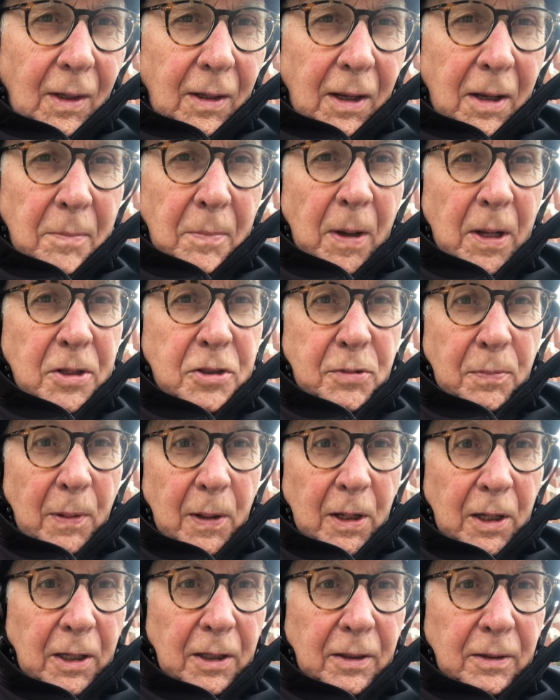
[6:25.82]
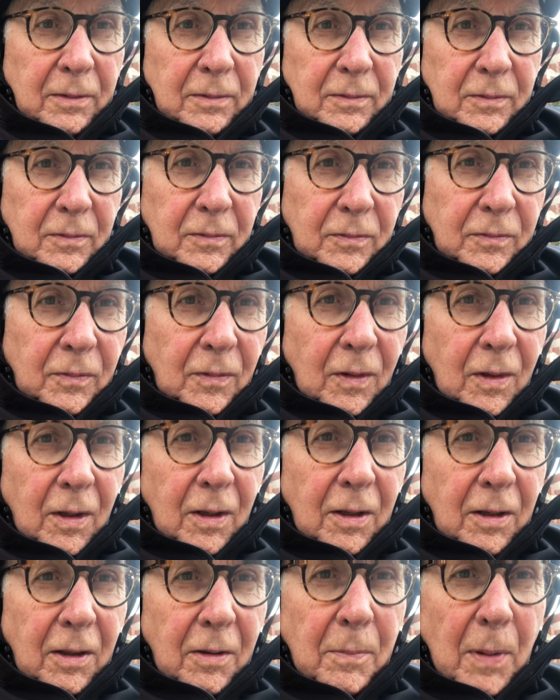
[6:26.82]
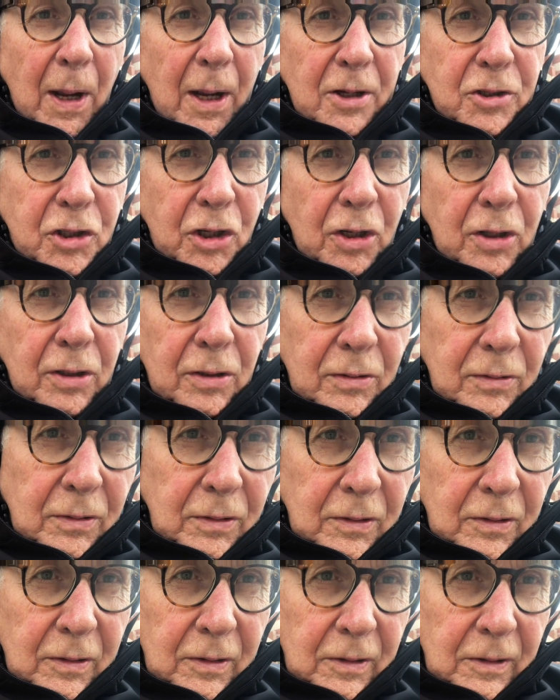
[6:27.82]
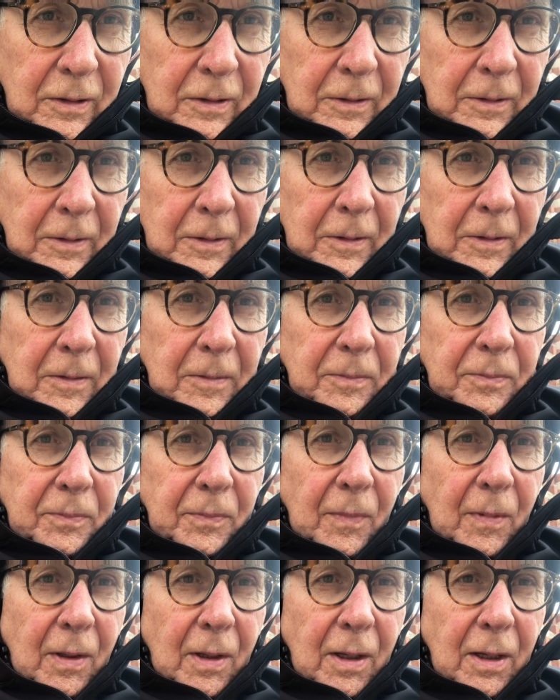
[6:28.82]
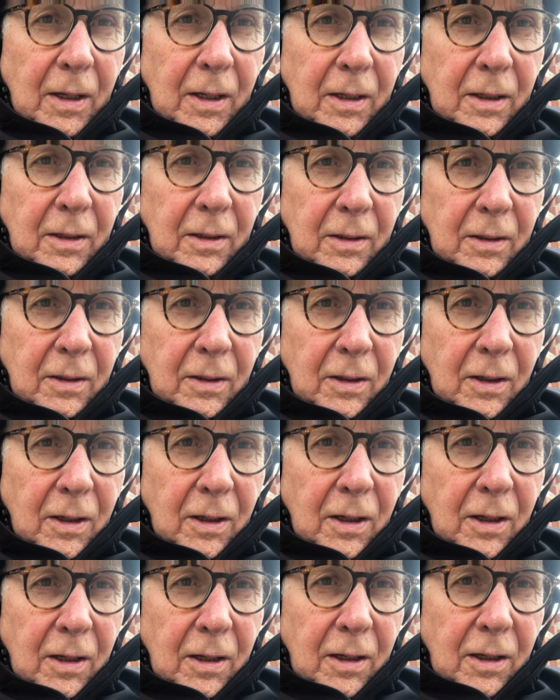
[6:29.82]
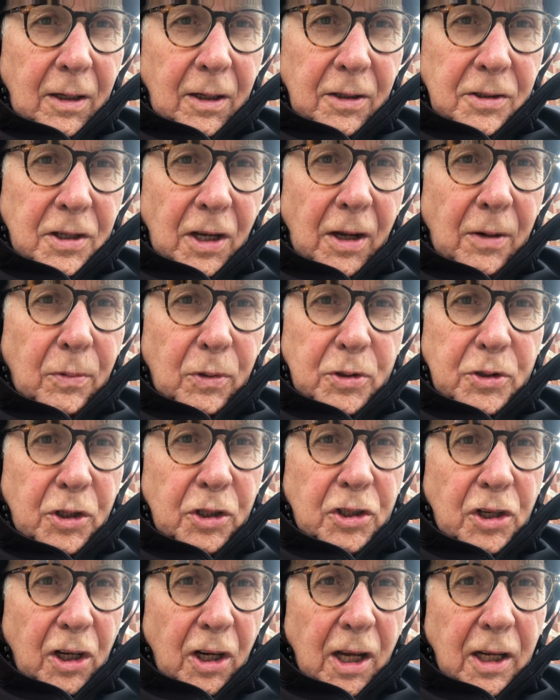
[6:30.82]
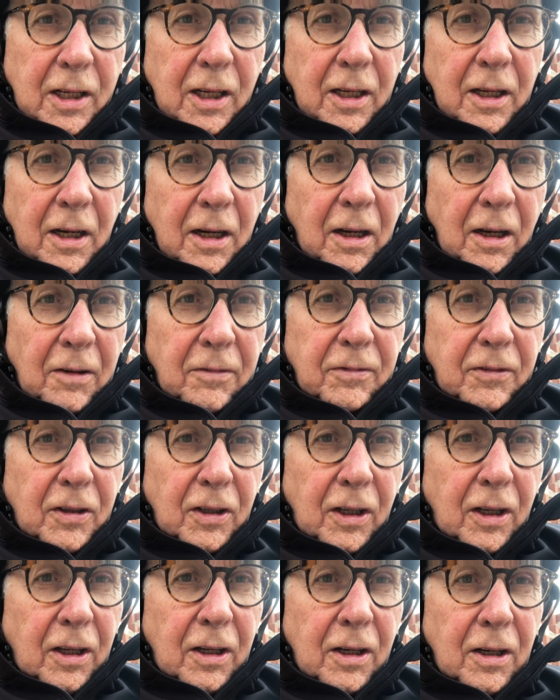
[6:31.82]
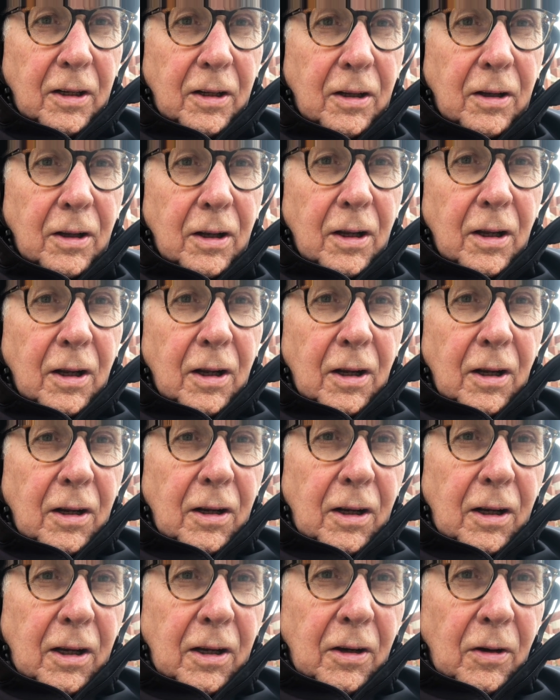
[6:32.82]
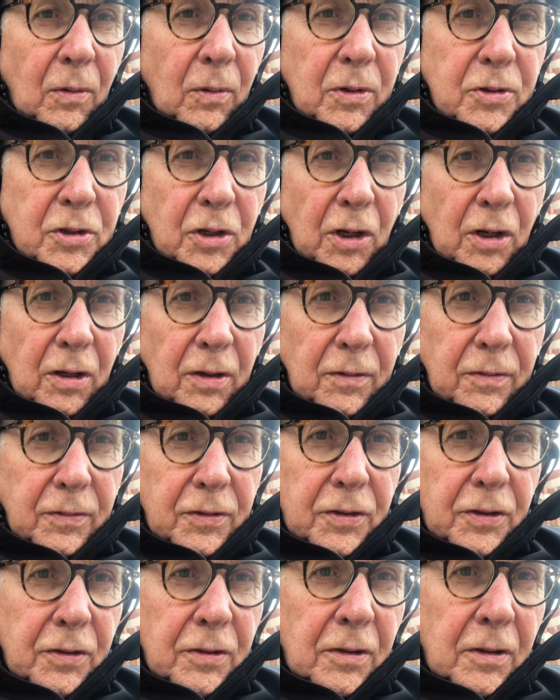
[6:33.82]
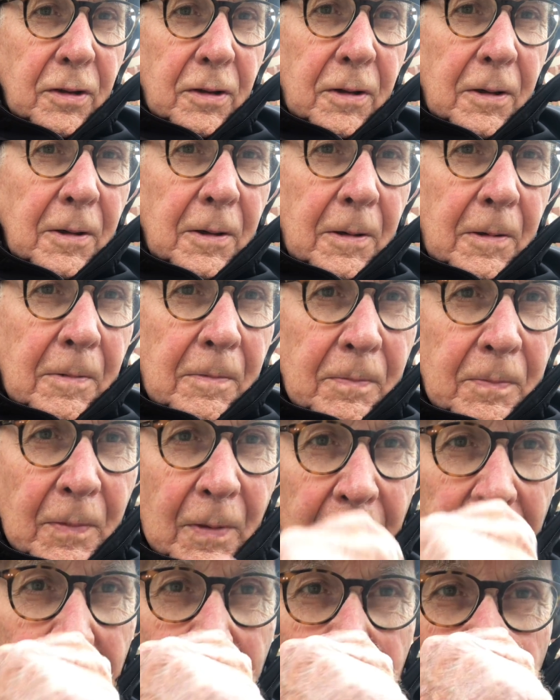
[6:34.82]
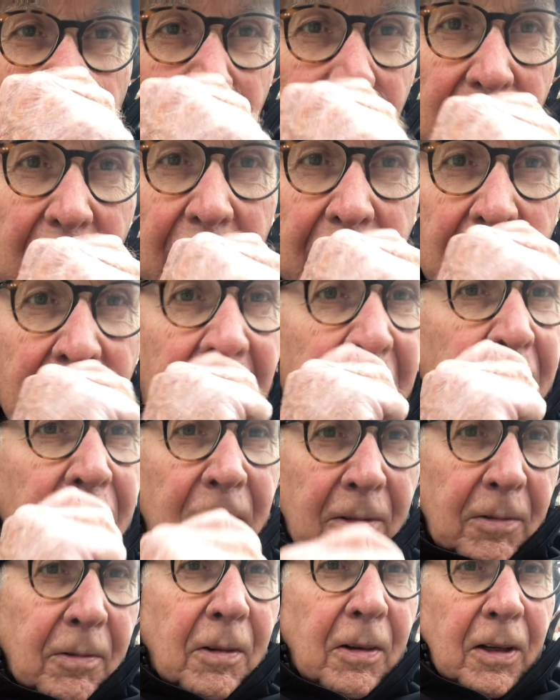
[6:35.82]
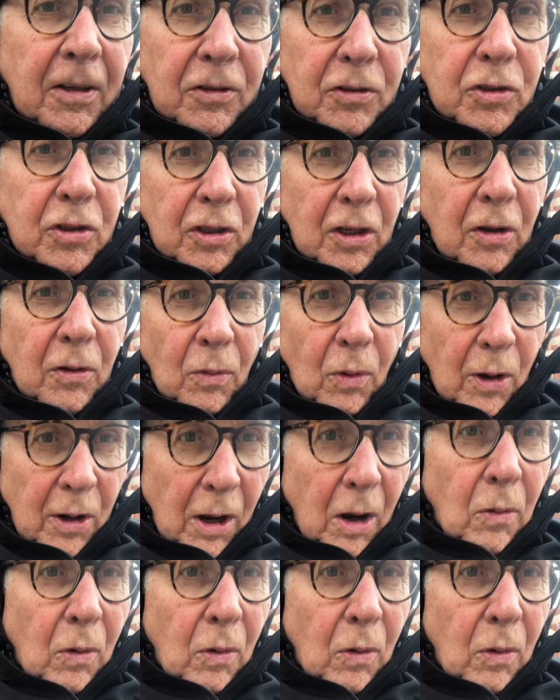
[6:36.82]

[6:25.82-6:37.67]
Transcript: He missed me, bastard, because I was just lucky enough to get in the reserves. Lucky is what I